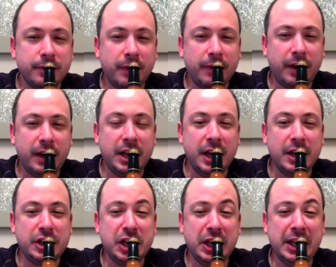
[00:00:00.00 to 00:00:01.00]
very
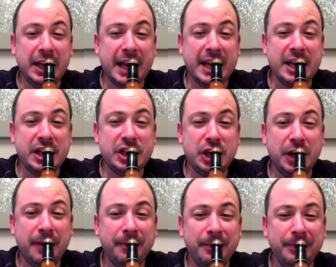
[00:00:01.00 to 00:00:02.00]
chilly-ish,
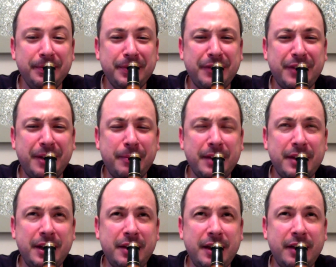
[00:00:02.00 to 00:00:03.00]
if that makes
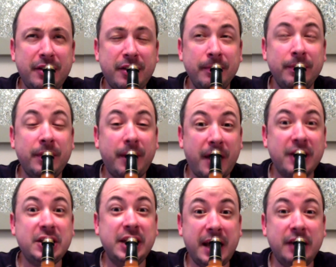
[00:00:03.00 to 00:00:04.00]
any sense. I'm
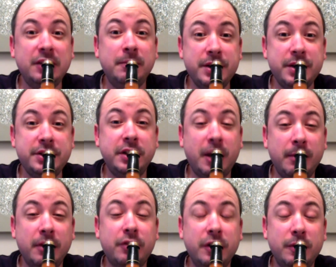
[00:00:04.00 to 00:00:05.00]
actually getting the mustard coming
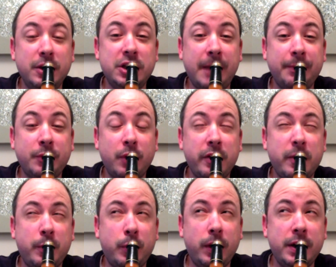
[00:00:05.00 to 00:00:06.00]
through, which I'm quite
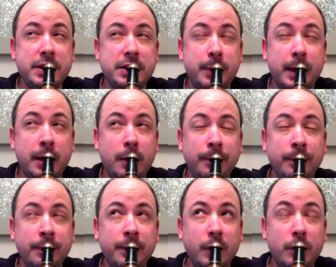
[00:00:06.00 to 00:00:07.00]
surprised about.
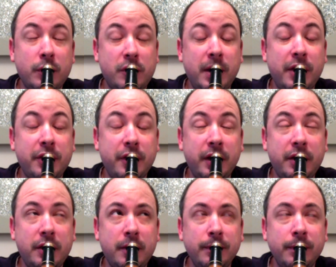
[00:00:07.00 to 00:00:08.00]
It smells
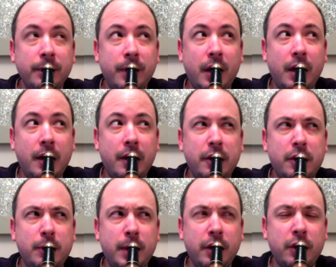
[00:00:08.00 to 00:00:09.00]
nice. It
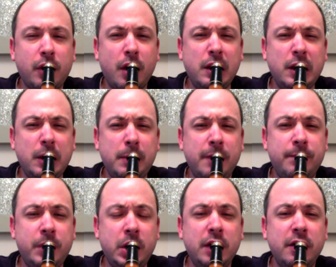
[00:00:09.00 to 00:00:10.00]
smells a little bit of
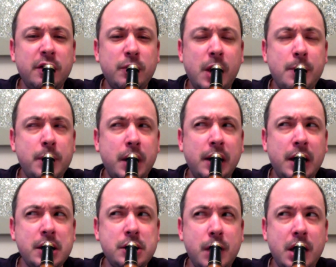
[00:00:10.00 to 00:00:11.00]
vinegar as well, but I
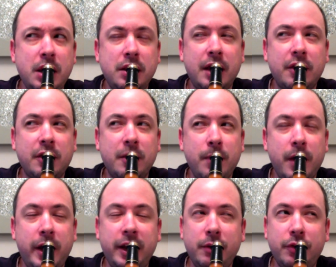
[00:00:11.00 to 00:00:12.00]
like the way that that's
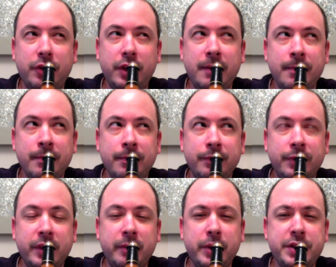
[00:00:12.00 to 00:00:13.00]
combining with the
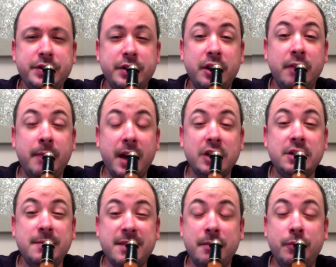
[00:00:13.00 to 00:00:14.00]
mustard. There might actually
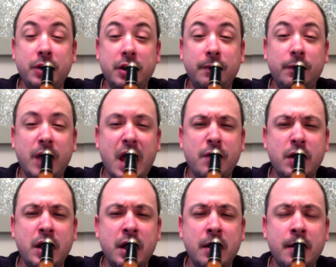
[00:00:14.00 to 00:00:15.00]
be some pretty good flavour in
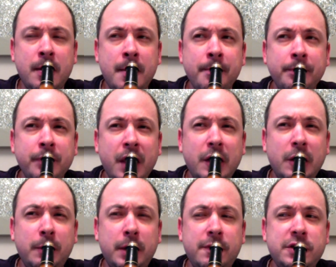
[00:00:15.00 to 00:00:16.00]
here. A little
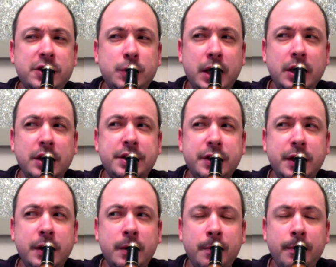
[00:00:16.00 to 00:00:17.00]
bit of sweetness too.